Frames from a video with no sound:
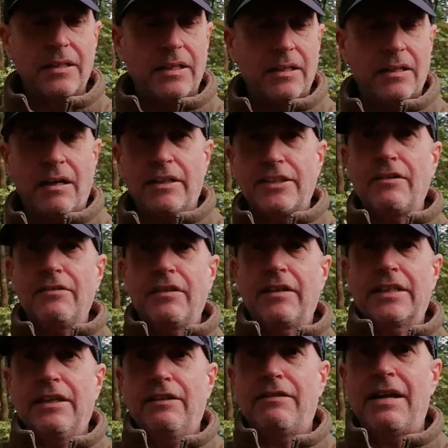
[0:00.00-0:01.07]
I don't like
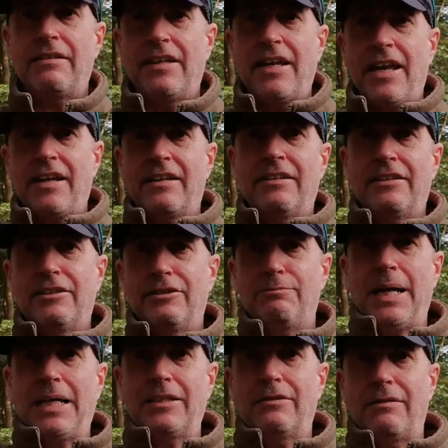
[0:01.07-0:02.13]
it around the neck. It just
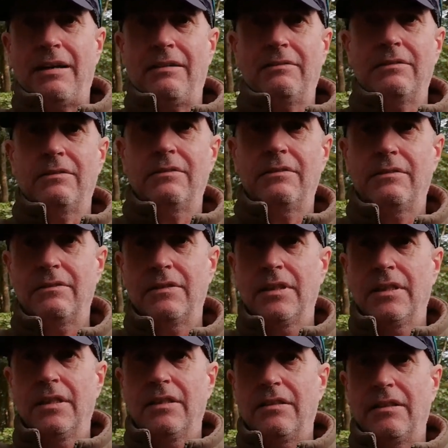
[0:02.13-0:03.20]
bangs around
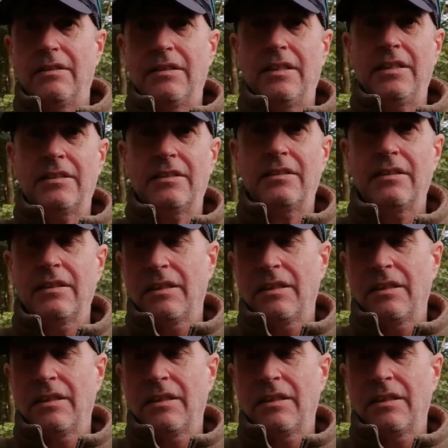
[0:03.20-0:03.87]
like this.